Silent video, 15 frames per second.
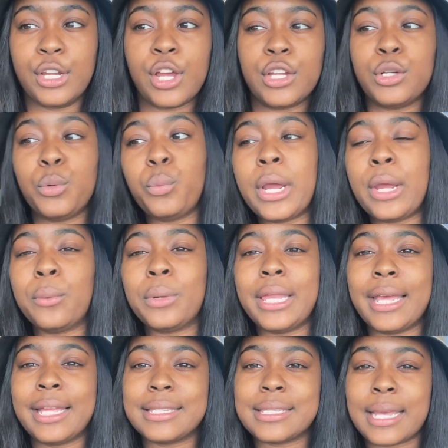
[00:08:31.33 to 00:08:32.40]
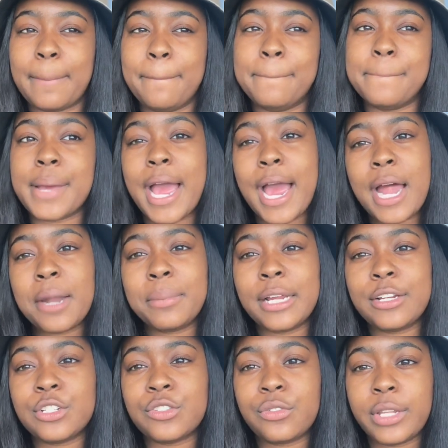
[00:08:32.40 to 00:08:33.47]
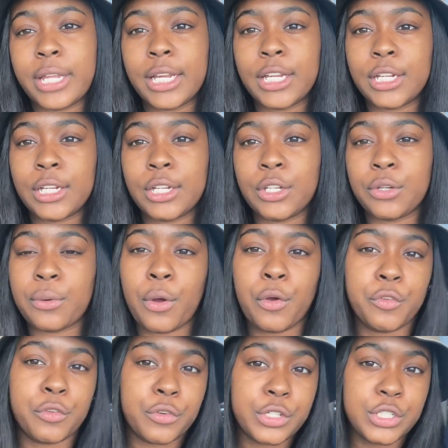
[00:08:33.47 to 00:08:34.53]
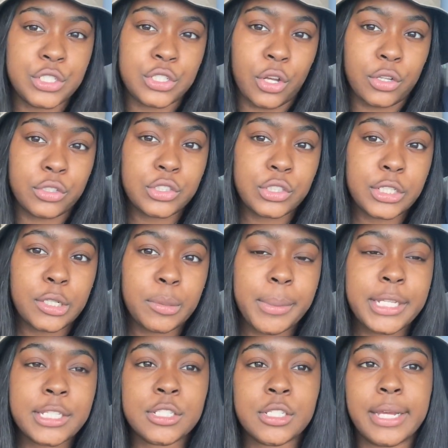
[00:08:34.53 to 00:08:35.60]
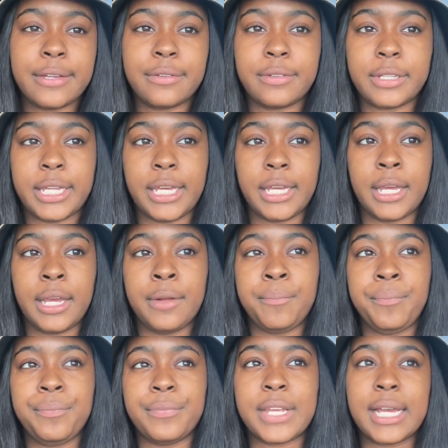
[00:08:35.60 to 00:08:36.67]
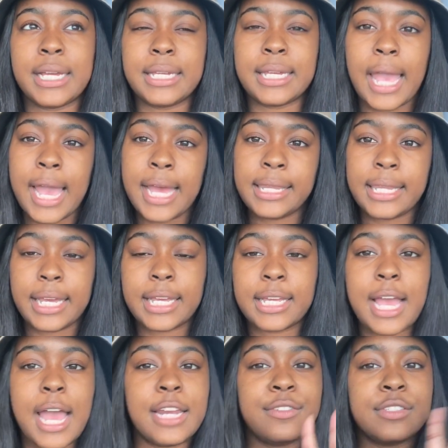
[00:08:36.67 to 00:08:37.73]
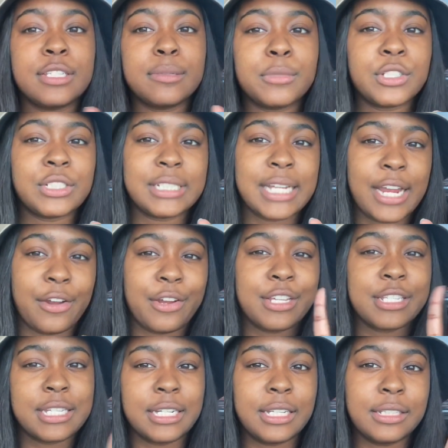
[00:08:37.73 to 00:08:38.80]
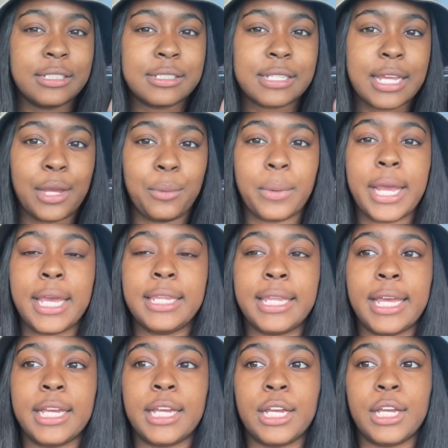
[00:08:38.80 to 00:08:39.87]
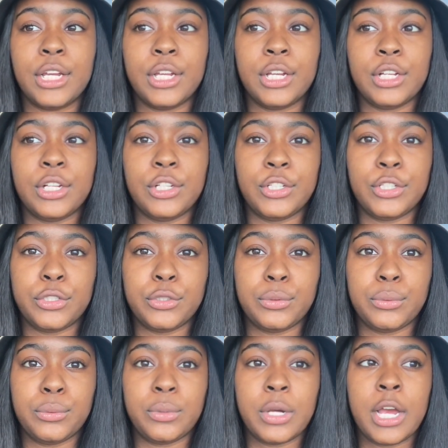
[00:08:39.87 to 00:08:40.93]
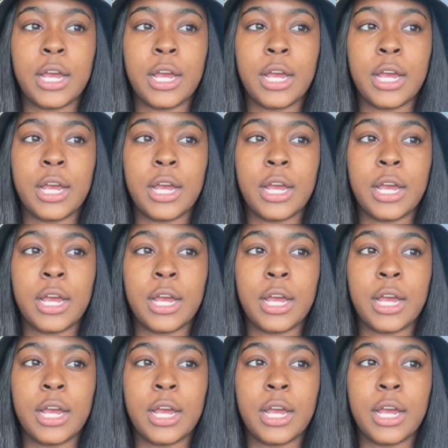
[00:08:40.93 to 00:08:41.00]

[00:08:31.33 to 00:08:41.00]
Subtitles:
a way where like it's like bad, but I just feel like you overindulge a little bit. So I feel like, again, like kind of similar to Aries in a slight way, like you